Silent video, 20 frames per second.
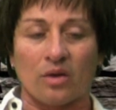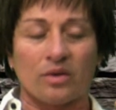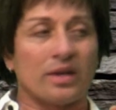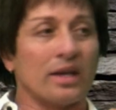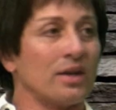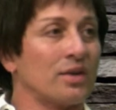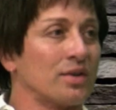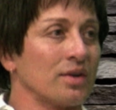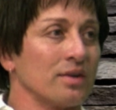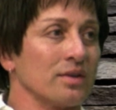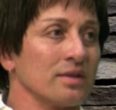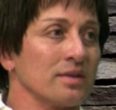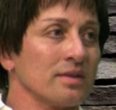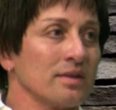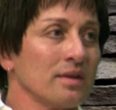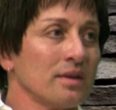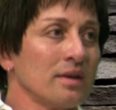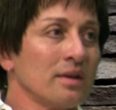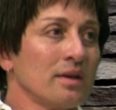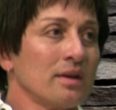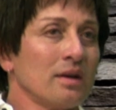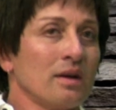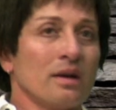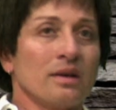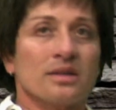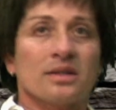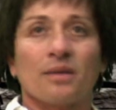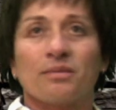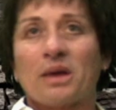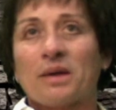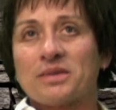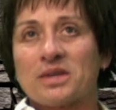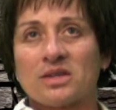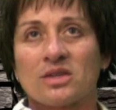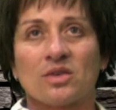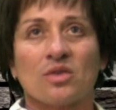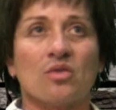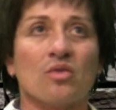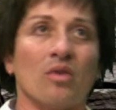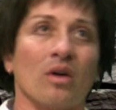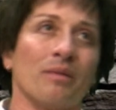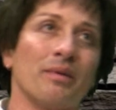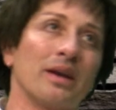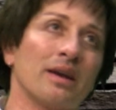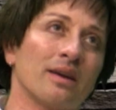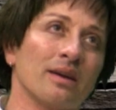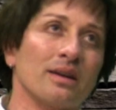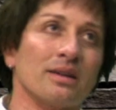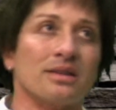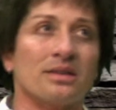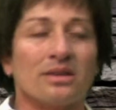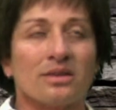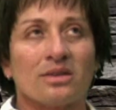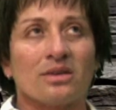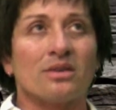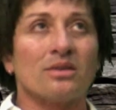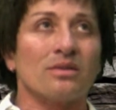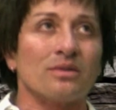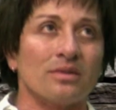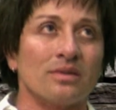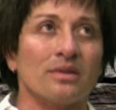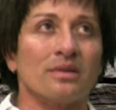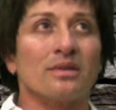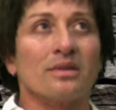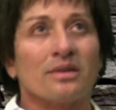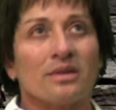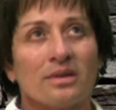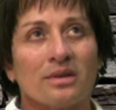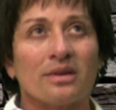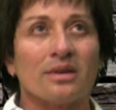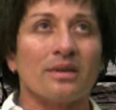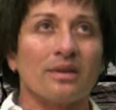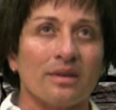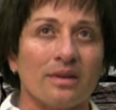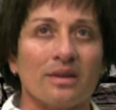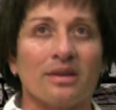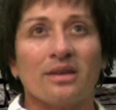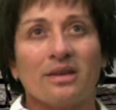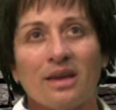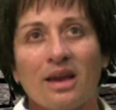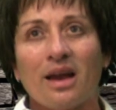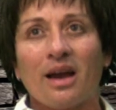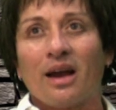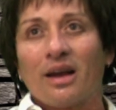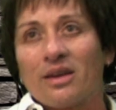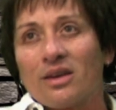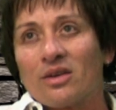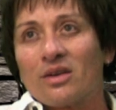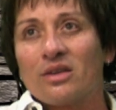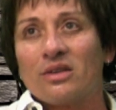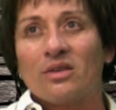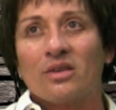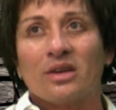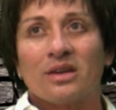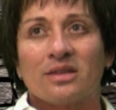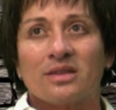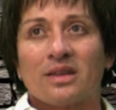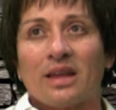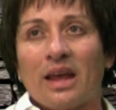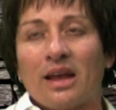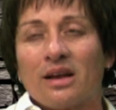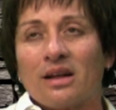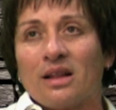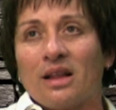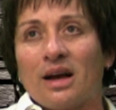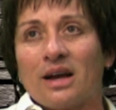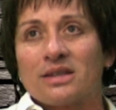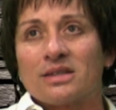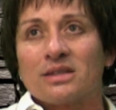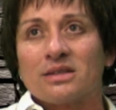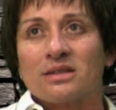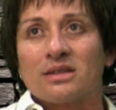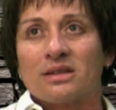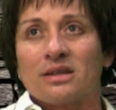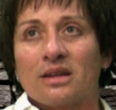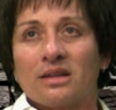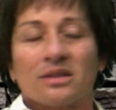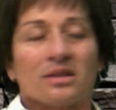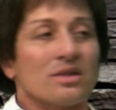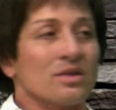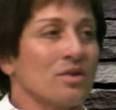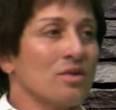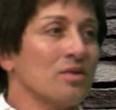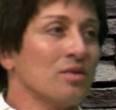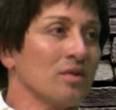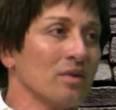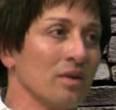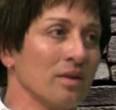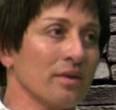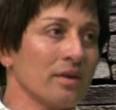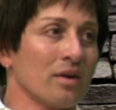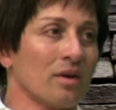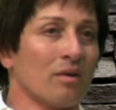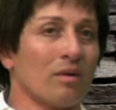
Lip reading: teachers. Sometimes at school, kids, Yeah, you can take classes in school.